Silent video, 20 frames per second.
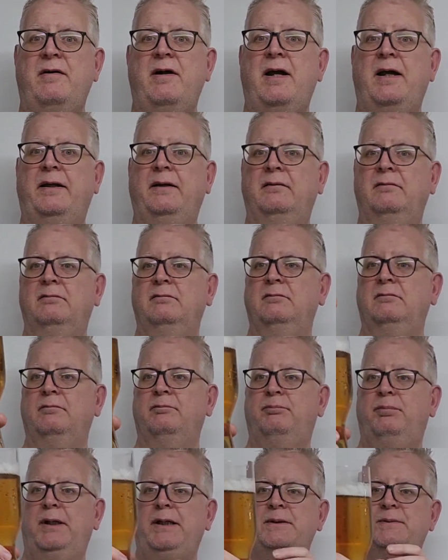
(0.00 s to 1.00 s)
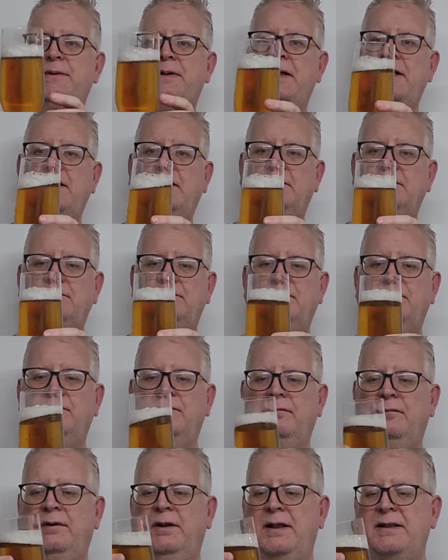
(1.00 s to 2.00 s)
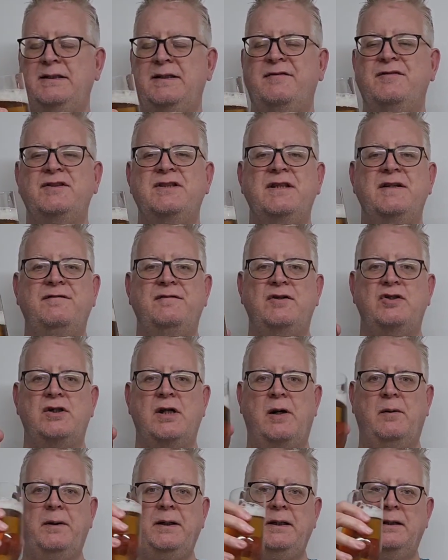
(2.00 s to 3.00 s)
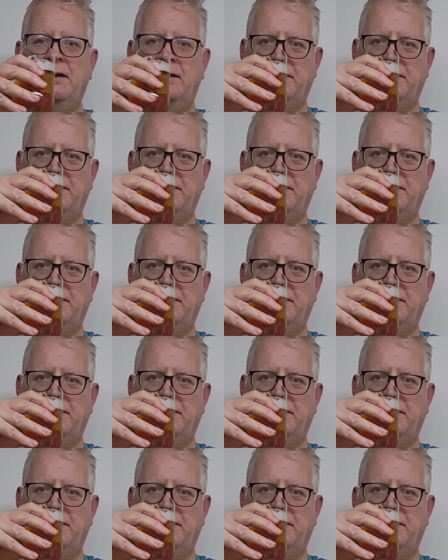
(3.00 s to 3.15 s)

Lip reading: right. Pleased with that. Let's have a snifter, shall we?